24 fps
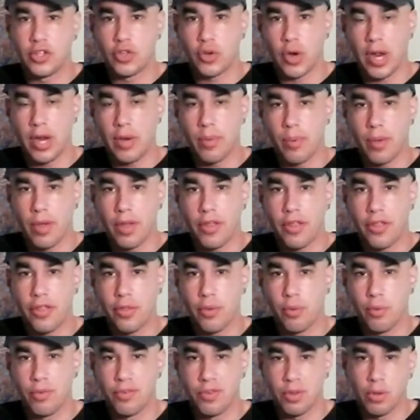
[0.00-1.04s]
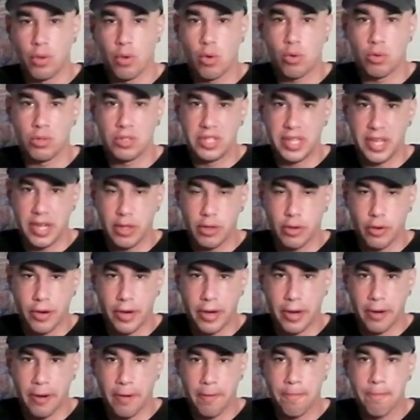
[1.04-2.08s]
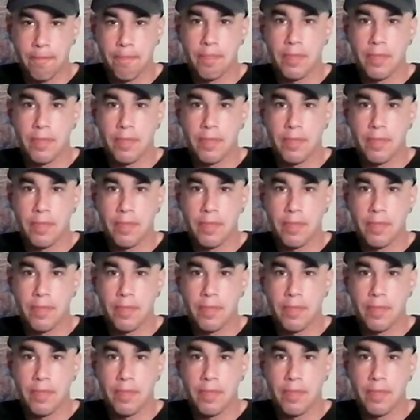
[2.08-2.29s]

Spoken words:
trade with, who's a local dealer here,